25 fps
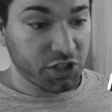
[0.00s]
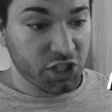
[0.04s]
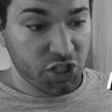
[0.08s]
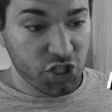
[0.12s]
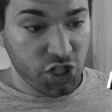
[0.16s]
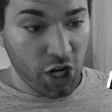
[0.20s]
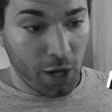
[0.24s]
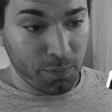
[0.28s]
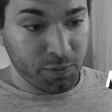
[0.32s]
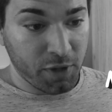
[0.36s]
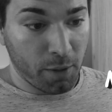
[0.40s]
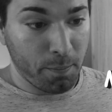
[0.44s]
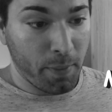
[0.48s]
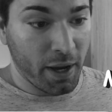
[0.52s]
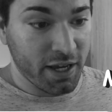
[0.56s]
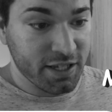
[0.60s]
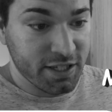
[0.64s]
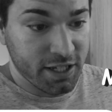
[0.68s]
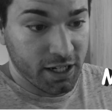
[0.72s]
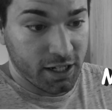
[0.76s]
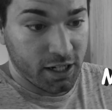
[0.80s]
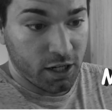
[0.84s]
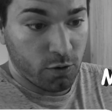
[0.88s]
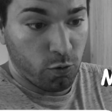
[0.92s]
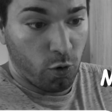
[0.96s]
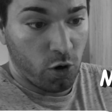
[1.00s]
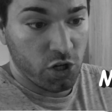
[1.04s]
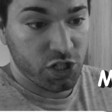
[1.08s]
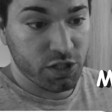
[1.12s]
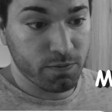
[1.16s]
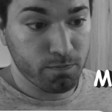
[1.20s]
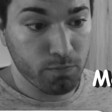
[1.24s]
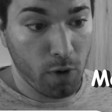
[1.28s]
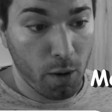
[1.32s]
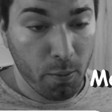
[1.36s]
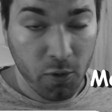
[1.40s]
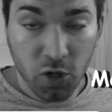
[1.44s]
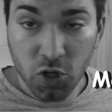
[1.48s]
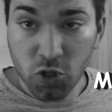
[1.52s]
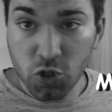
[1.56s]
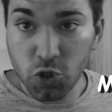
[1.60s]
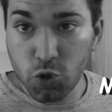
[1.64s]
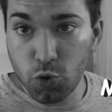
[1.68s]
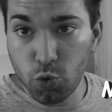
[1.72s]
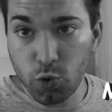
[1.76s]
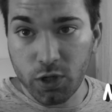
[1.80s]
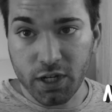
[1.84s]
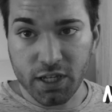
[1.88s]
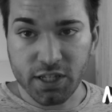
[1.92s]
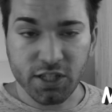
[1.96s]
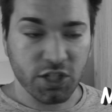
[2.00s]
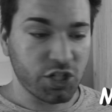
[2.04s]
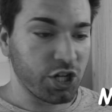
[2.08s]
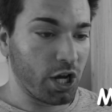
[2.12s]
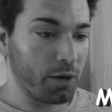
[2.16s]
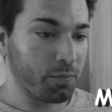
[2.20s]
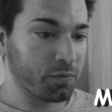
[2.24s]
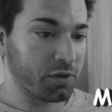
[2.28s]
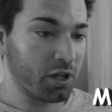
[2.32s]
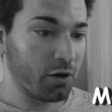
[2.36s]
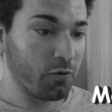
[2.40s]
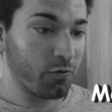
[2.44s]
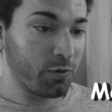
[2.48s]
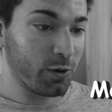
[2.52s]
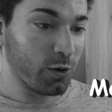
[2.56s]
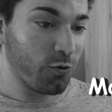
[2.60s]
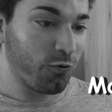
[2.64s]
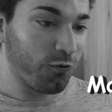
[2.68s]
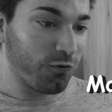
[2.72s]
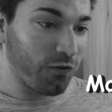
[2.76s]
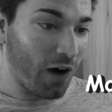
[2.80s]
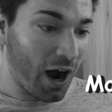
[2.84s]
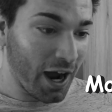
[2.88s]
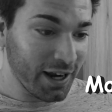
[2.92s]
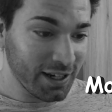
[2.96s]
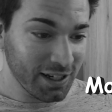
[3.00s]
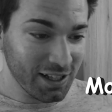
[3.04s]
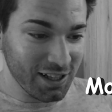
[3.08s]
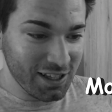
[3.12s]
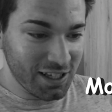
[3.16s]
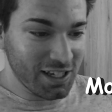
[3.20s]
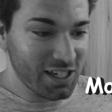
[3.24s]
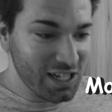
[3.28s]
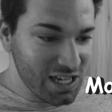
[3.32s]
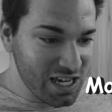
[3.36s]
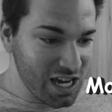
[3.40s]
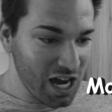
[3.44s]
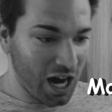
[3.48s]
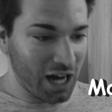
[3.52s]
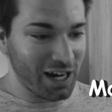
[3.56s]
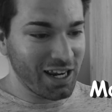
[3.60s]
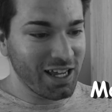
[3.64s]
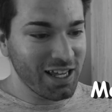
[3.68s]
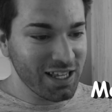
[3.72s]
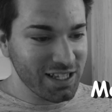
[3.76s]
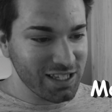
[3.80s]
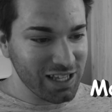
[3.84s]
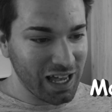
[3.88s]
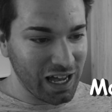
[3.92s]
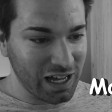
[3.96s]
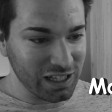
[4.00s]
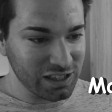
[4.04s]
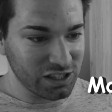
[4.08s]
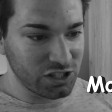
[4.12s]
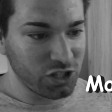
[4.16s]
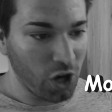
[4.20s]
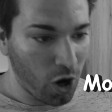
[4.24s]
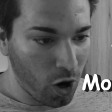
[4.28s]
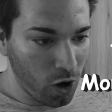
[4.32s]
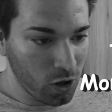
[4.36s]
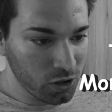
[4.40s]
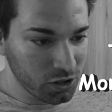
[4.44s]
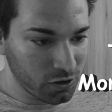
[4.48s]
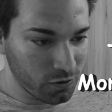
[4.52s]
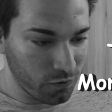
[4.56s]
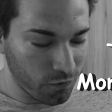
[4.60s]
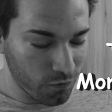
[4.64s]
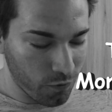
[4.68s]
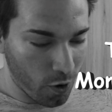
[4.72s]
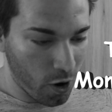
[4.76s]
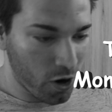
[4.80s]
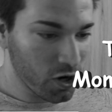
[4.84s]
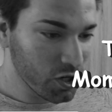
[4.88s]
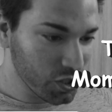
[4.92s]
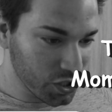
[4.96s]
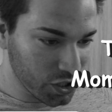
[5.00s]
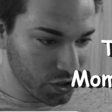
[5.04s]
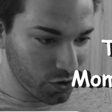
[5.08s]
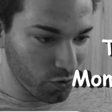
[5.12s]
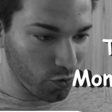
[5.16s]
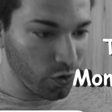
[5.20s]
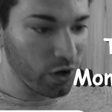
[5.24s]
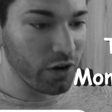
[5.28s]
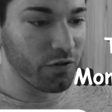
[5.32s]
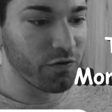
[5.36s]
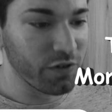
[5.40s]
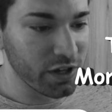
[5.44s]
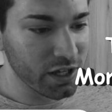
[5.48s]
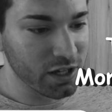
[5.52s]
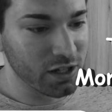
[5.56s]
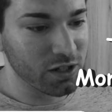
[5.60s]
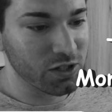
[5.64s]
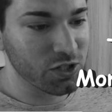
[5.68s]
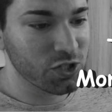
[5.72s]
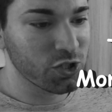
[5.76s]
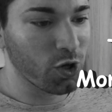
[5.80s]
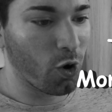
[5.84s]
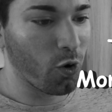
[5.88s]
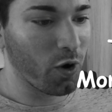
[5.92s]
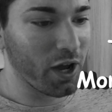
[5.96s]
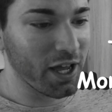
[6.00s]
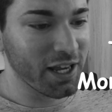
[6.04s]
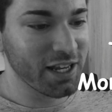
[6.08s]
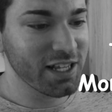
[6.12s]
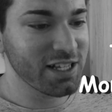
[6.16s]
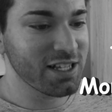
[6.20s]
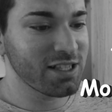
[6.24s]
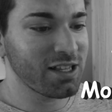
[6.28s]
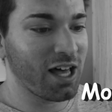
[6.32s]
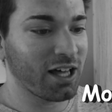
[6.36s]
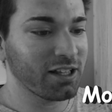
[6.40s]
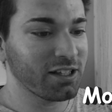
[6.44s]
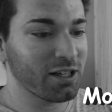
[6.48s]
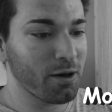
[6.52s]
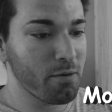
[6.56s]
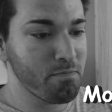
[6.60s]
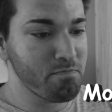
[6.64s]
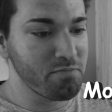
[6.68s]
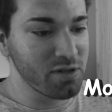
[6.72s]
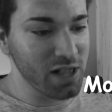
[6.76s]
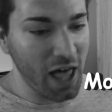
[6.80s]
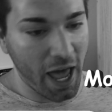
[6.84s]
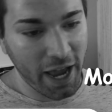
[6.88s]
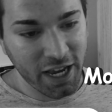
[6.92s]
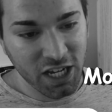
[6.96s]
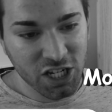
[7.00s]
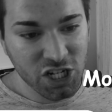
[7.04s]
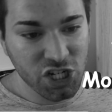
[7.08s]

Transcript: this chapter basically was Momonosuke's chapter. We finally got his adult version revealed. So it is not a black